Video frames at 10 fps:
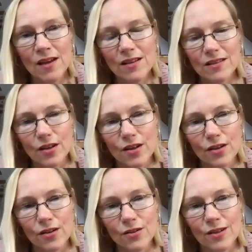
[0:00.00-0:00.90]

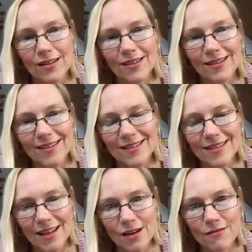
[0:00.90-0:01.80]
So
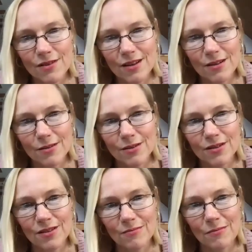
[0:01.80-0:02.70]
savor
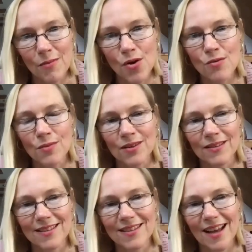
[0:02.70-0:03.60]
those
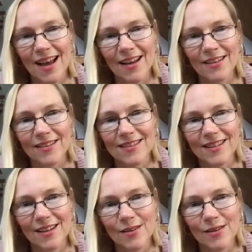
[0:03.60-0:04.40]
moments and